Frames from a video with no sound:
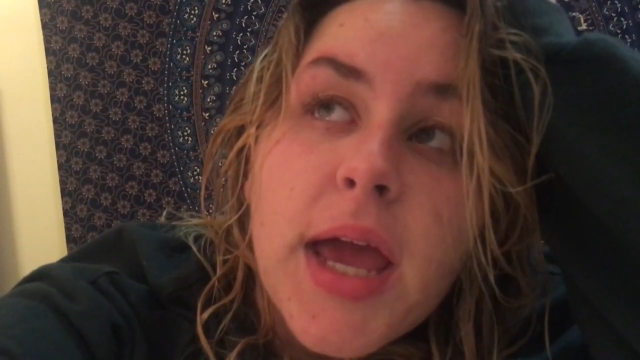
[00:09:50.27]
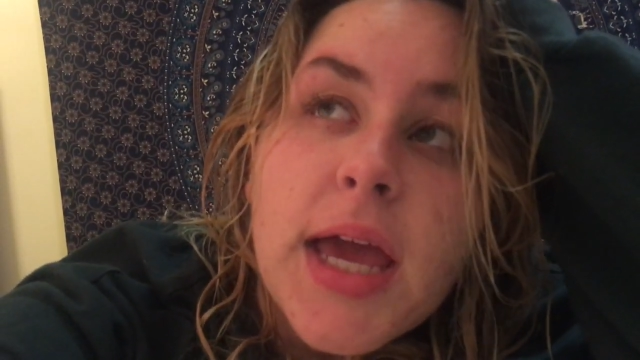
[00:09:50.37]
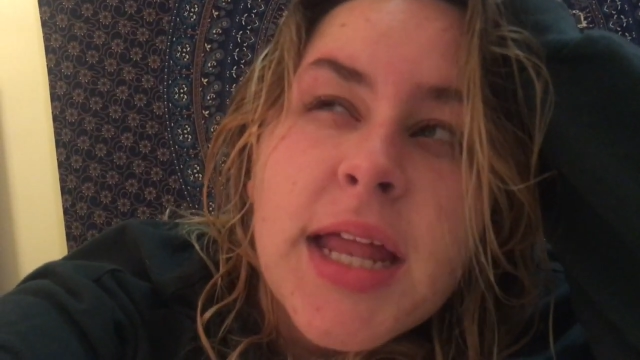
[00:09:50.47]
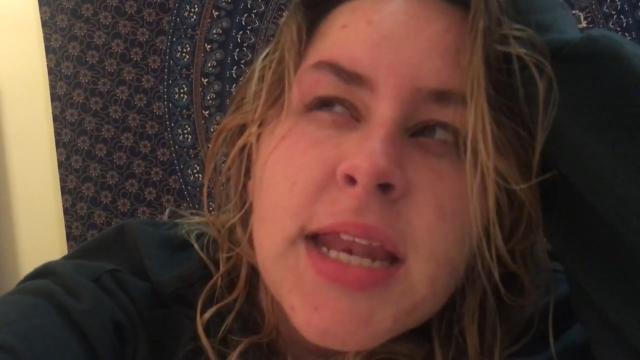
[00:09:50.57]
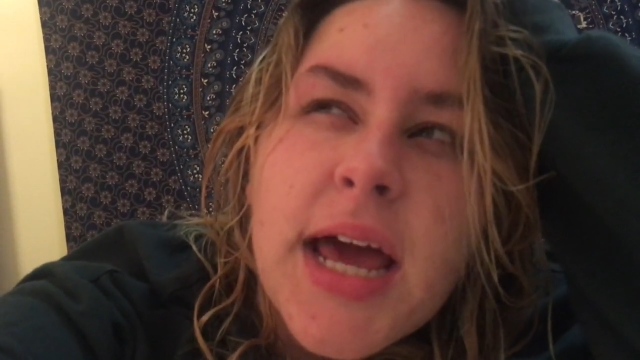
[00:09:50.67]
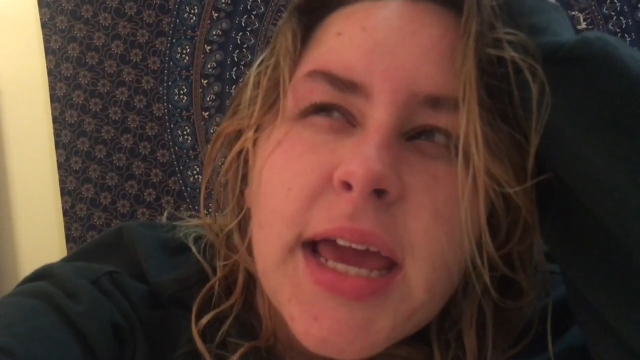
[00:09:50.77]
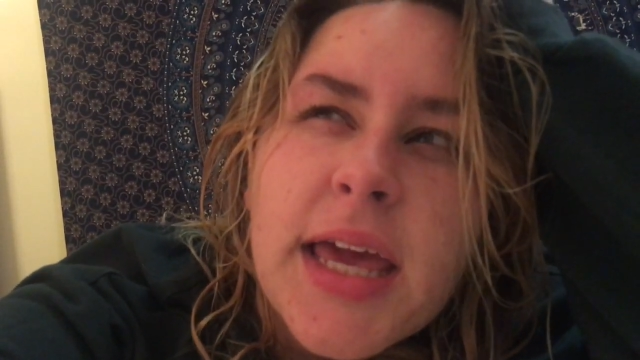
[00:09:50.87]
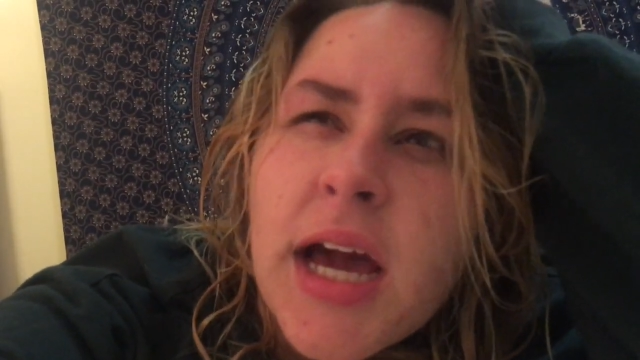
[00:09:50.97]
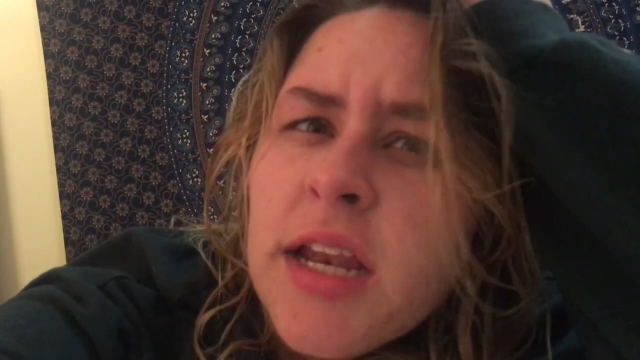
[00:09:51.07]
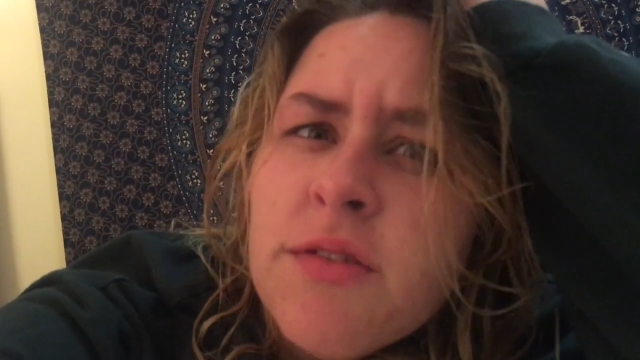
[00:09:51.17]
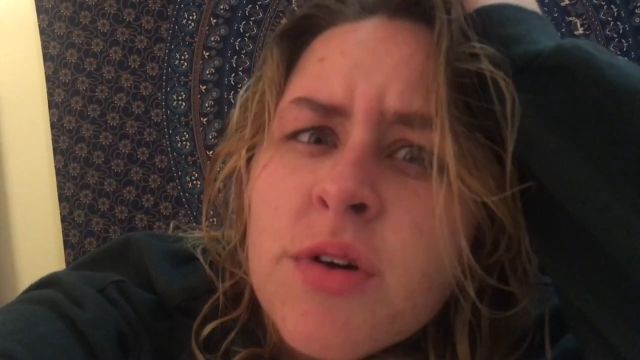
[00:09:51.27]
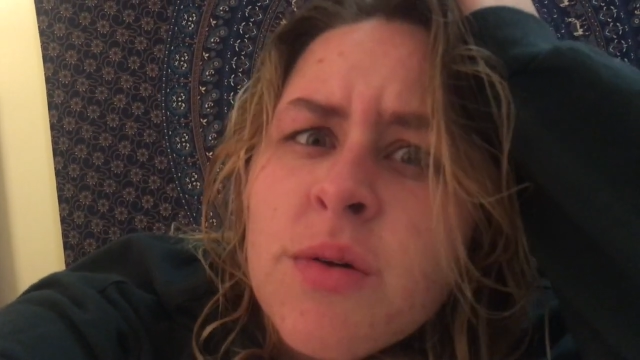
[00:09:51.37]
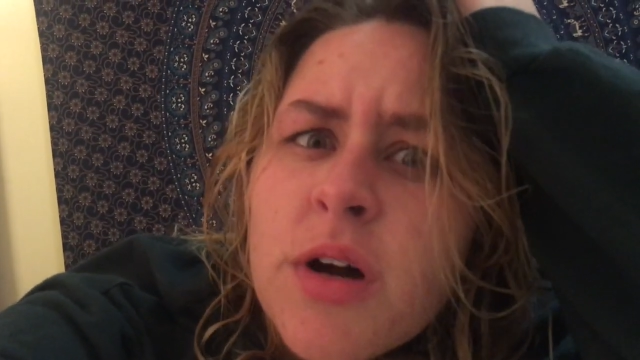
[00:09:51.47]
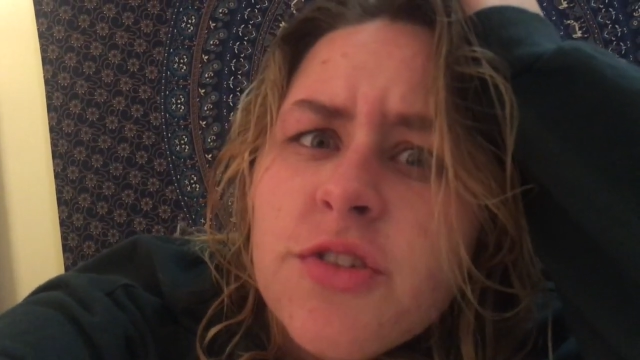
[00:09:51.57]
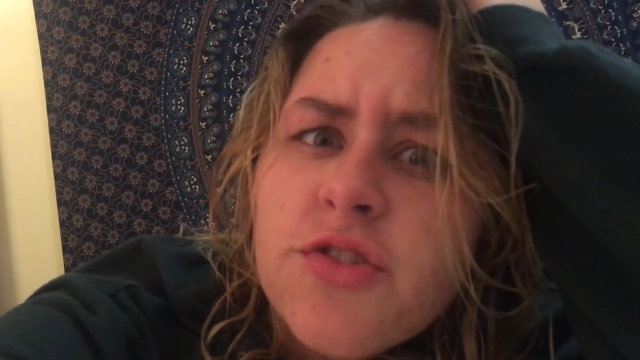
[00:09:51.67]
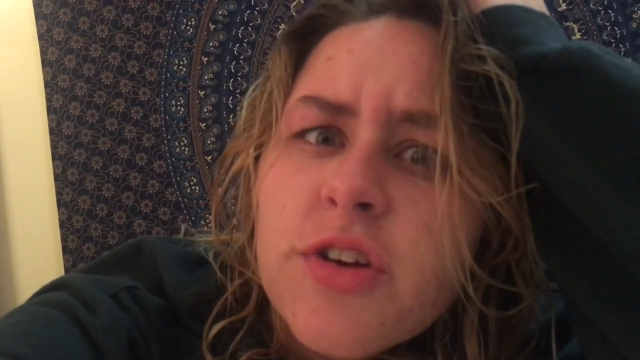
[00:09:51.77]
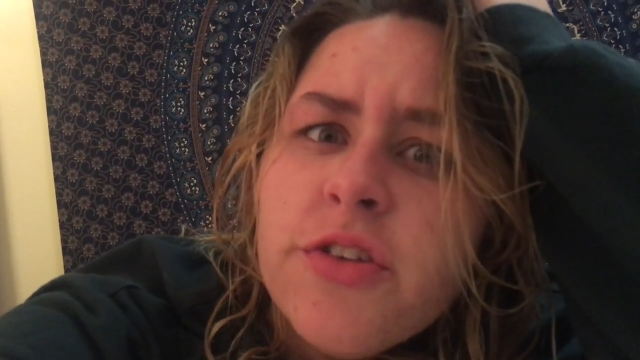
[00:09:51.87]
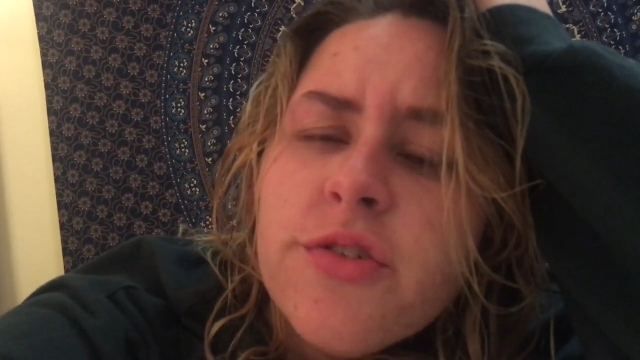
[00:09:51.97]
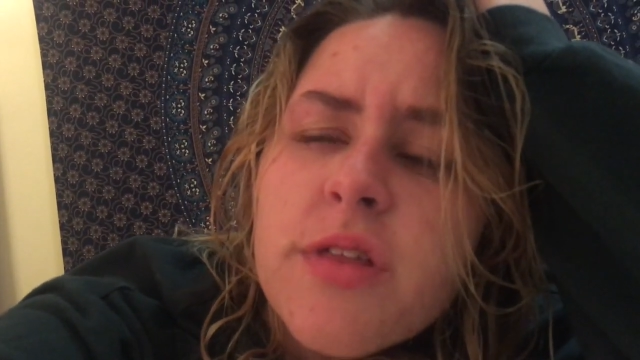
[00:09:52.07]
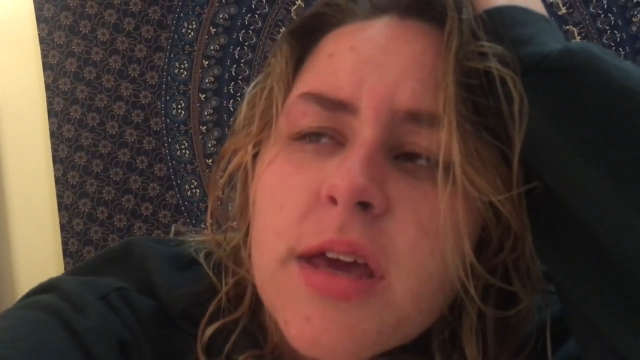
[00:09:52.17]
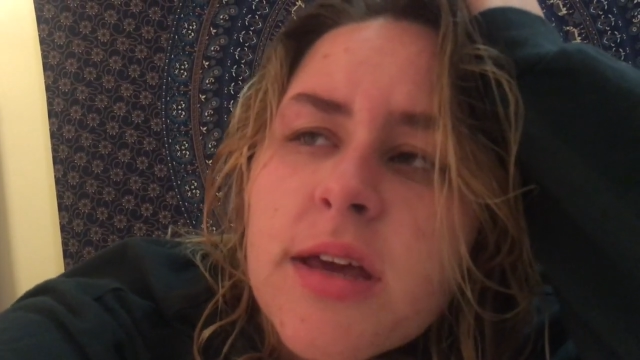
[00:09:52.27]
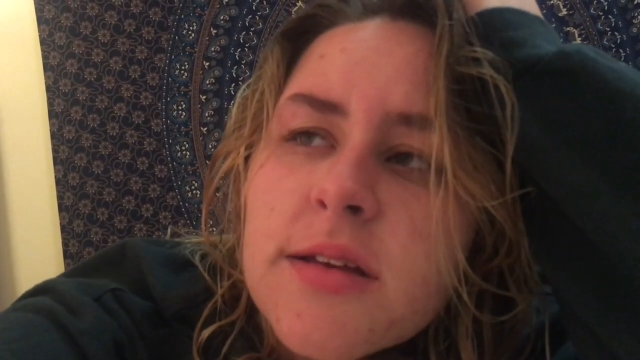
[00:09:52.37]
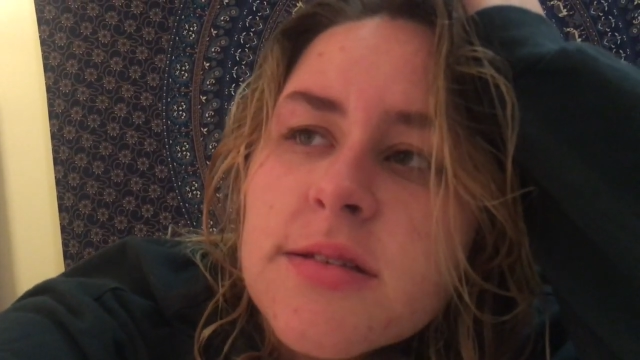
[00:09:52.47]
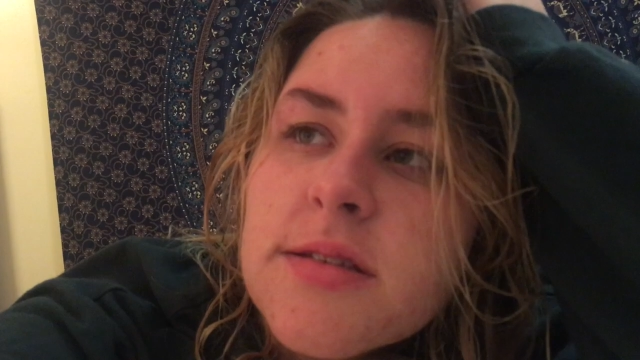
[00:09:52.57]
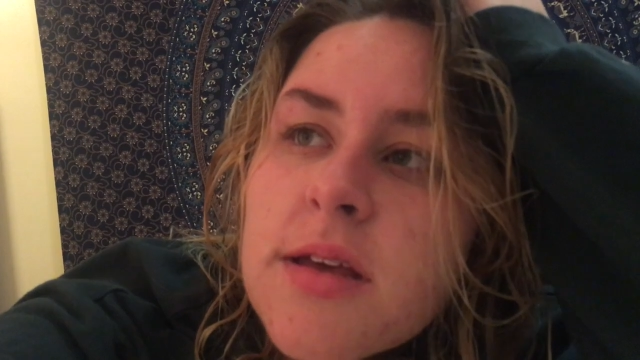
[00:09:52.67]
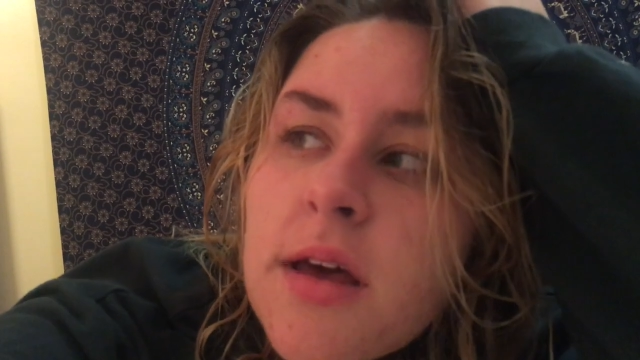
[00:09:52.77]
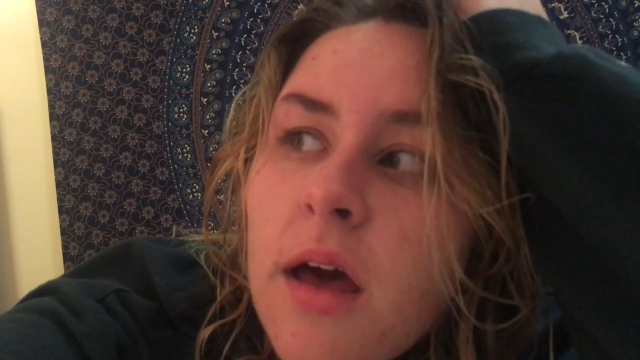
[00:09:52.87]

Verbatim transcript: and I kind of want to watch Stranger Things.